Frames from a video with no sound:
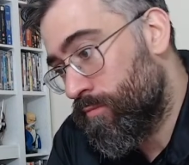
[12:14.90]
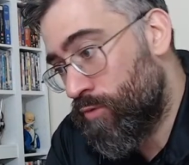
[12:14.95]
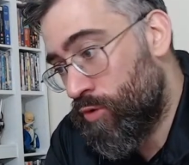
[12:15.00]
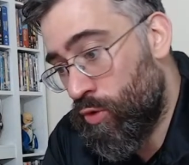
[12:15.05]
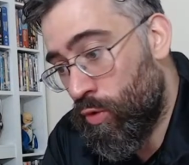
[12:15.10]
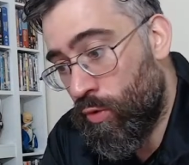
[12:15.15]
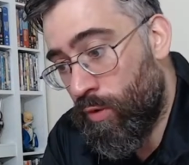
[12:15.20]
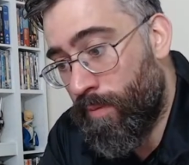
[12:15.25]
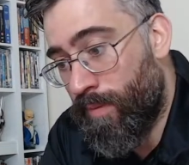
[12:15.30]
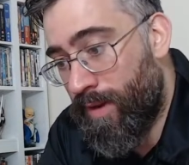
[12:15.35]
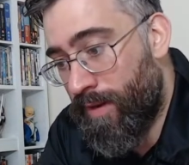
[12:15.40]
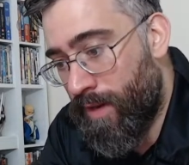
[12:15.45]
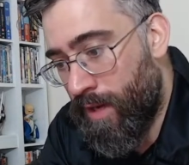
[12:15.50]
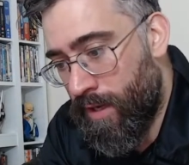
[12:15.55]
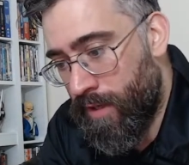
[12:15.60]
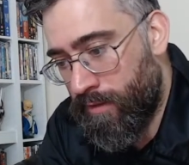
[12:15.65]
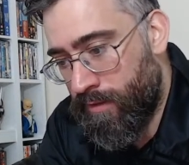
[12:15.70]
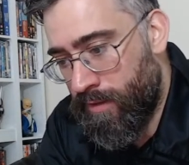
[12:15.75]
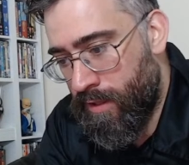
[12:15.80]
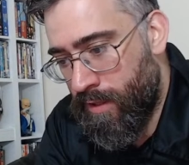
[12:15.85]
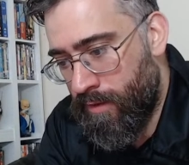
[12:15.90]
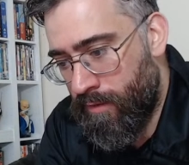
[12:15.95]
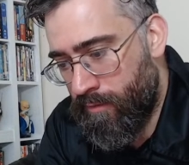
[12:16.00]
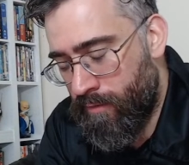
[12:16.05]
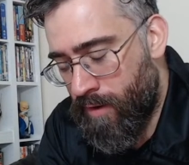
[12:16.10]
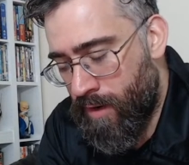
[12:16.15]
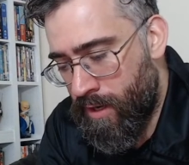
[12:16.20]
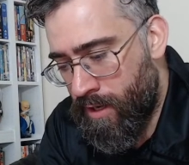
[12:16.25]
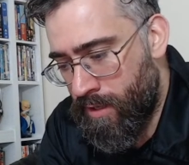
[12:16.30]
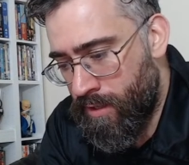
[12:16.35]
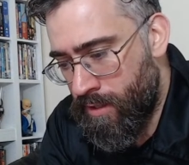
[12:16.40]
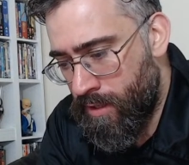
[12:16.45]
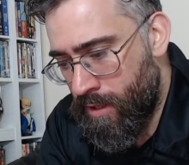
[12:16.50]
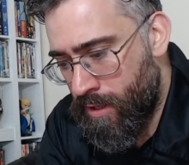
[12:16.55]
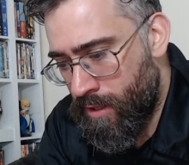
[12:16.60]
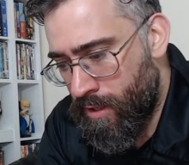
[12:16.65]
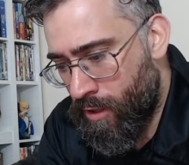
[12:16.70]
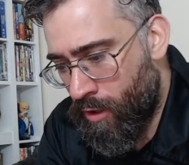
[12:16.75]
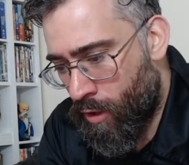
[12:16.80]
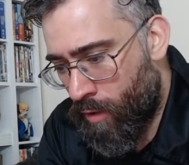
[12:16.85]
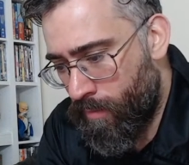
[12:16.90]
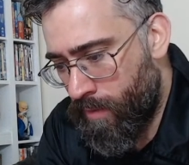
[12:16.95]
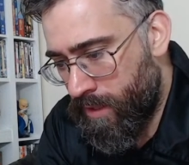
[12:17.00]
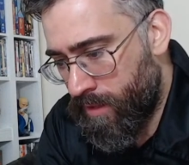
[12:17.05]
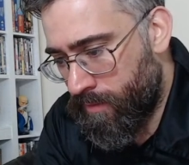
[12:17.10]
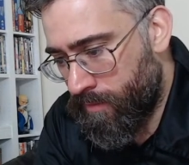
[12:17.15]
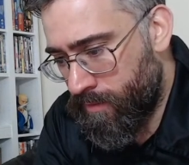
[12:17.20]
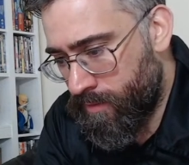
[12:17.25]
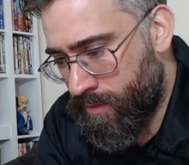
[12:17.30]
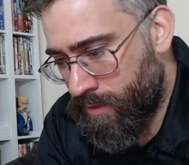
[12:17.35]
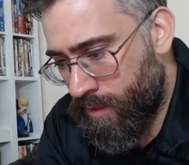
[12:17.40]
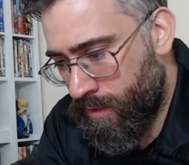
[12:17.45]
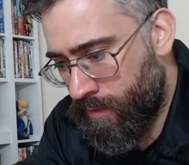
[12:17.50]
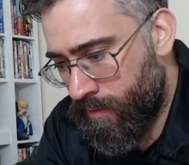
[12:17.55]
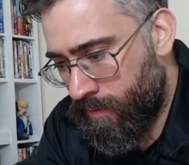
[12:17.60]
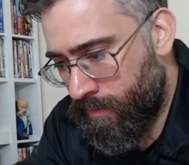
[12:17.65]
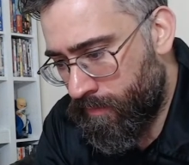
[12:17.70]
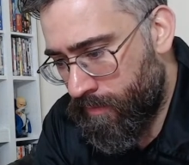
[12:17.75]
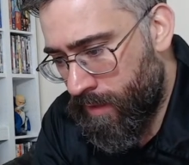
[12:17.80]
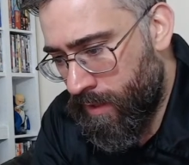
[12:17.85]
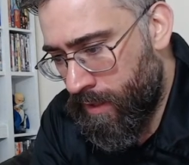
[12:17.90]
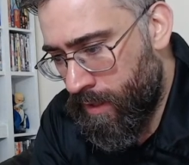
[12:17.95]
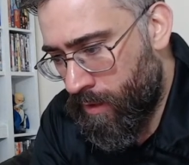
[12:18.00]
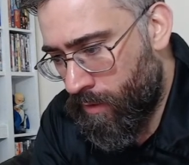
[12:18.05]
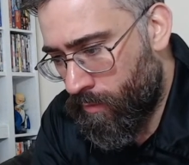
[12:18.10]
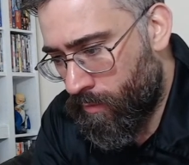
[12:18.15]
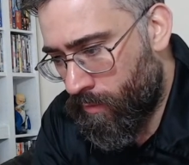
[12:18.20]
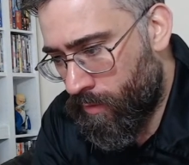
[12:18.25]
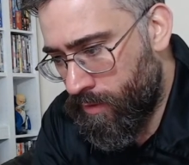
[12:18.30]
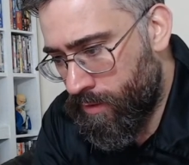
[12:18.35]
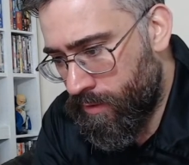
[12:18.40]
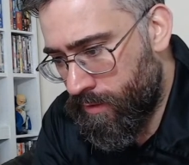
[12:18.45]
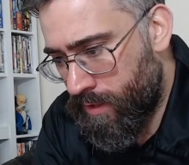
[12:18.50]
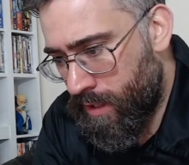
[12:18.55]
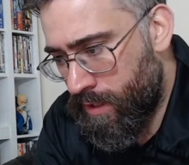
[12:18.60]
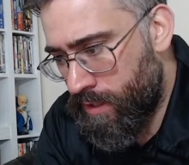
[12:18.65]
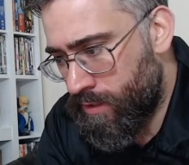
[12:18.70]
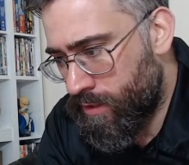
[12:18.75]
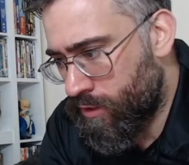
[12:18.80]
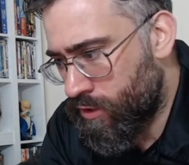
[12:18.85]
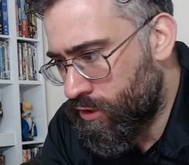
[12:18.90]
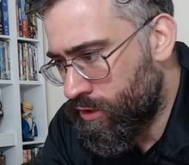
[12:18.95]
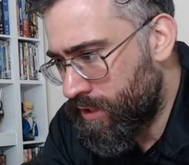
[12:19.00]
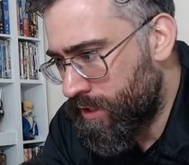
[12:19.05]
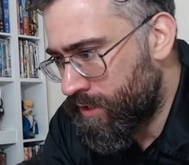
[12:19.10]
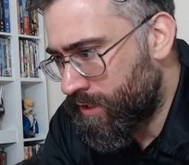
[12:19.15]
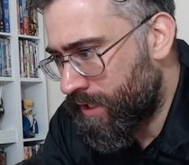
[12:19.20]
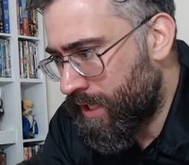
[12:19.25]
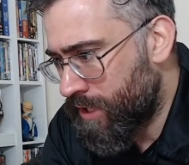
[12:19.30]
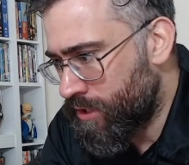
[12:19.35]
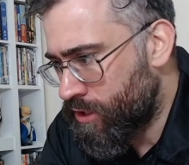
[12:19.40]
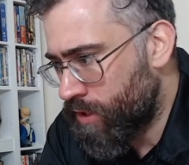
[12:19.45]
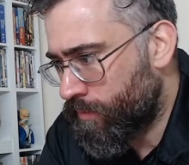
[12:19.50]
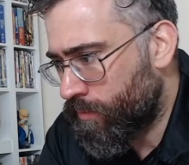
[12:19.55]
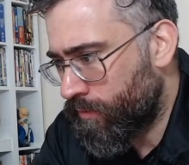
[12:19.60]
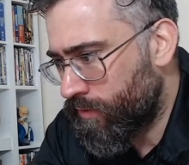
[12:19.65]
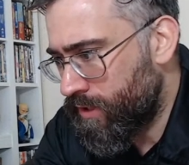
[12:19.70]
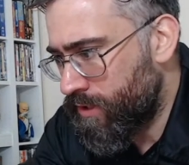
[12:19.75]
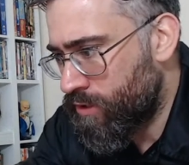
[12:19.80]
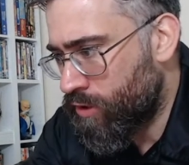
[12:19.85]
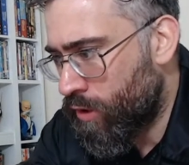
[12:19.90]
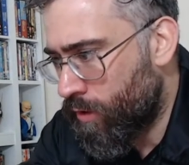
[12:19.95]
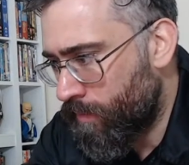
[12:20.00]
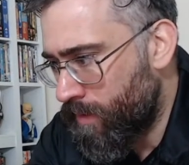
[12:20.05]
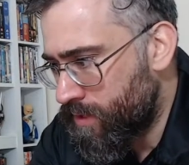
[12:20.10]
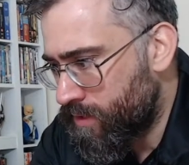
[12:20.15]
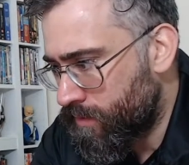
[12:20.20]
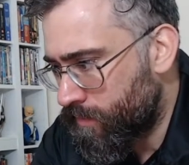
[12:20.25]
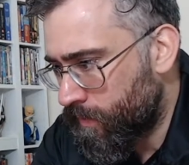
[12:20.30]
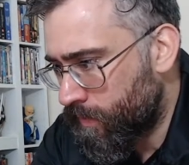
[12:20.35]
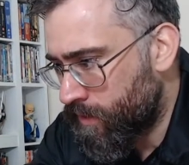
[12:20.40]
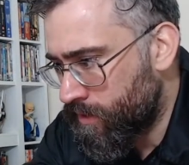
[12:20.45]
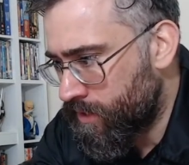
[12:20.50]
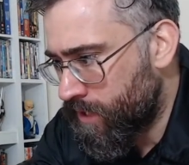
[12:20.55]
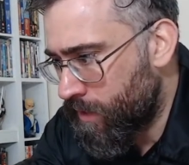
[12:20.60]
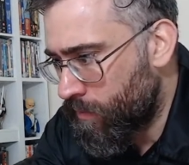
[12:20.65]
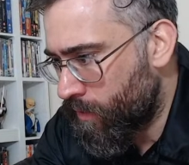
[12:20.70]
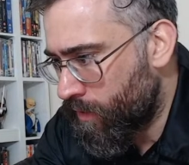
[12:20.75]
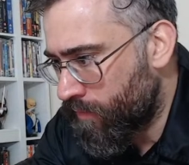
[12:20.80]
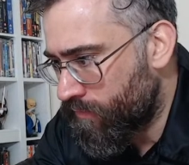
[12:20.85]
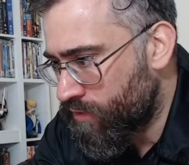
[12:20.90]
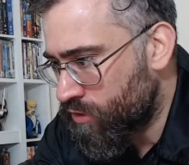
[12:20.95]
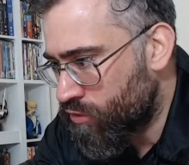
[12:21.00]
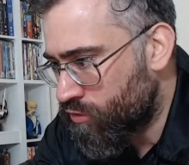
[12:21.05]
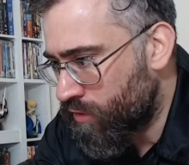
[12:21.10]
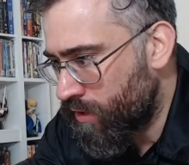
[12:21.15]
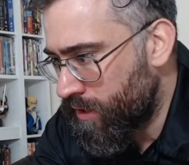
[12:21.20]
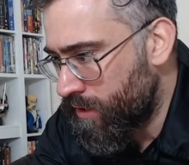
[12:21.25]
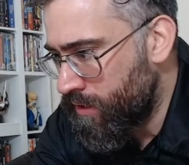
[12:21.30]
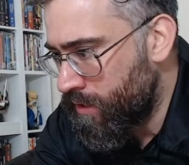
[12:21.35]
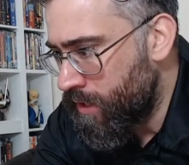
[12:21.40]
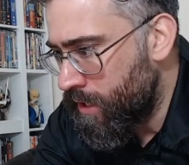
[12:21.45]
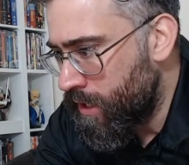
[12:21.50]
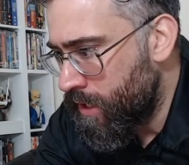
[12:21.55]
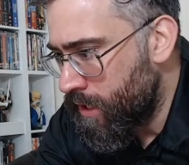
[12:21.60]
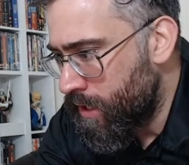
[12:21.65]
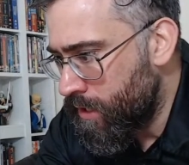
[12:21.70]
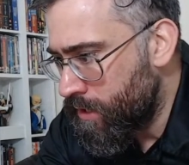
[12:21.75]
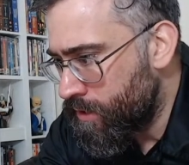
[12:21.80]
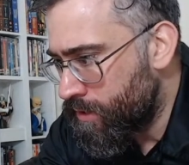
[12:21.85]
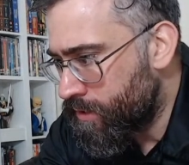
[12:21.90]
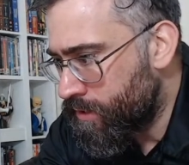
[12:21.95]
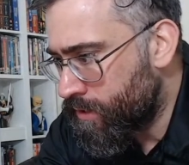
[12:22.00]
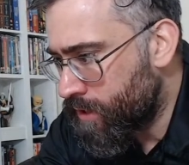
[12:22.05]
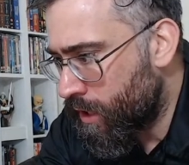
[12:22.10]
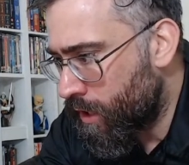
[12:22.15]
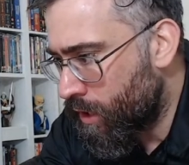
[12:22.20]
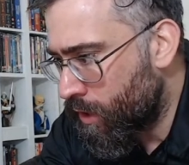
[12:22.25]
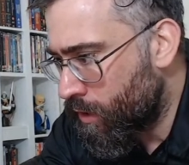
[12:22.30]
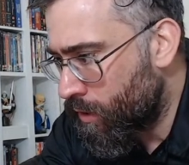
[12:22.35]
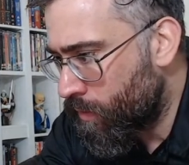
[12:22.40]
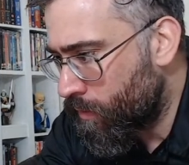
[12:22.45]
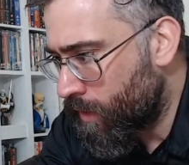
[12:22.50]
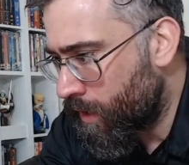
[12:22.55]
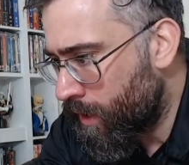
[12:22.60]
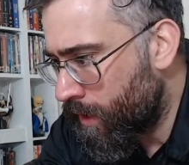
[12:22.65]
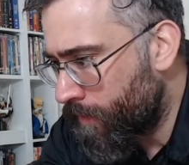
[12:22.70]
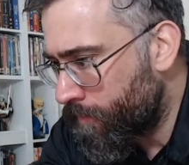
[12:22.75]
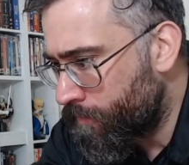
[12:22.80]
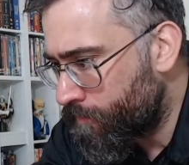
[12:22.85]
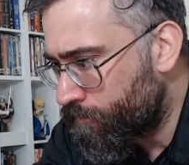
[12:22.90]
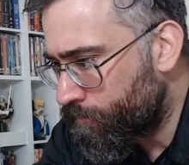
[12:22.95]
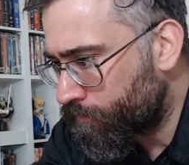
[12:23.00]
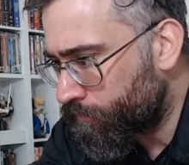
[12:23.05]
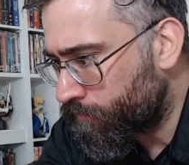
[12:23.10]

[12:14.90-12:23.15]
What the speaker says: talk about their hobby. So what I do then is I just need to catch up on these comments because they went off screen. So